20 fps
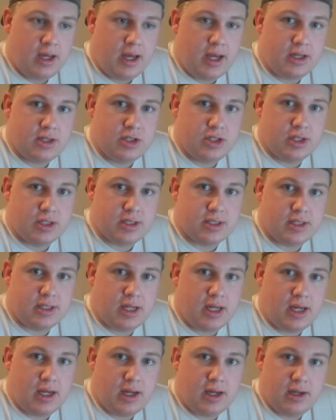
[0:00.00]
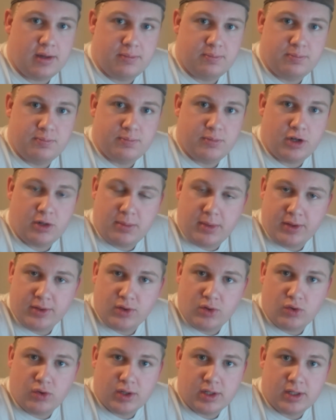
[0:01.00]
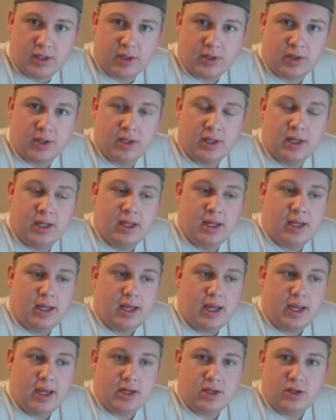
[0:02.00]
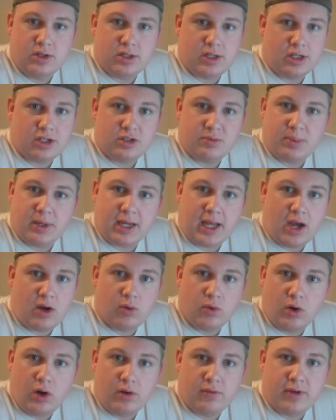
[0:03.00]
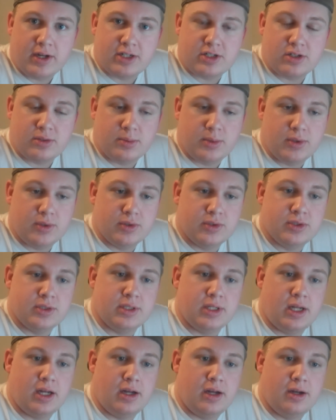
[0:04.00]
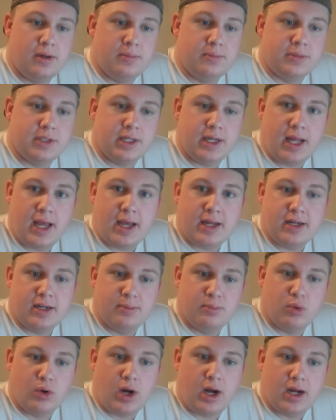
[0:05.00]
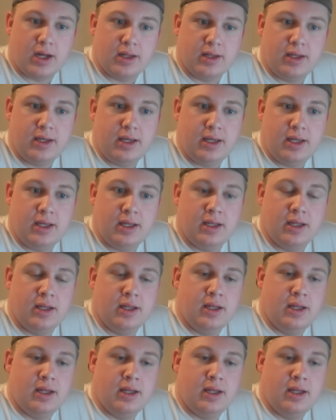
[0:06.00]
I just put them on the grill, and usually I just pick out raw vegetables. Today I did broccoli.